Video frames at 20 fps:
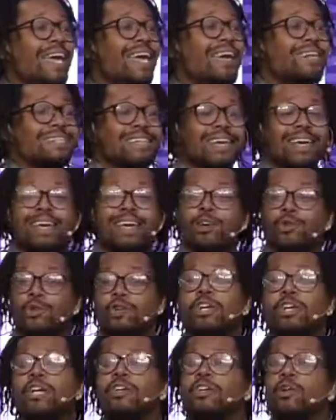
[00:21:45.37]
can't take or
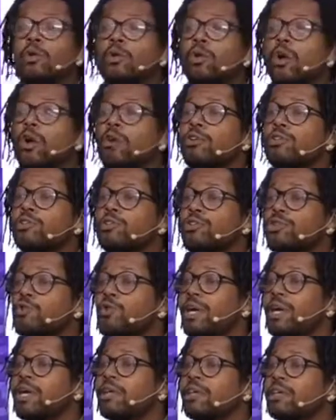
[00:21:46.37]
you can no longer
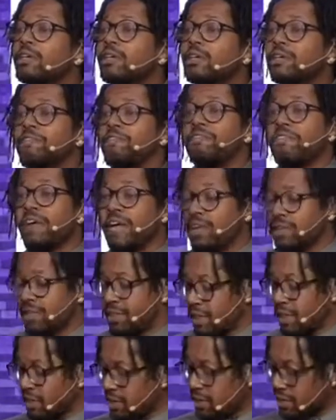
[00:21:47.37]
do in good faith
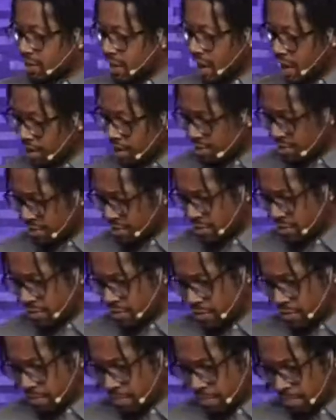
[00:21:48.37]
and good
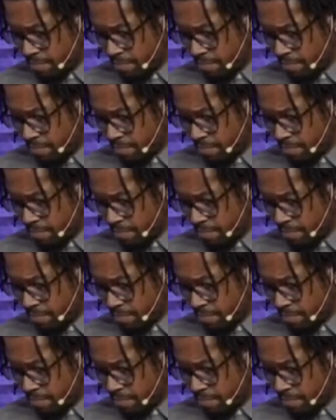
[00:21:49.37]
conscience.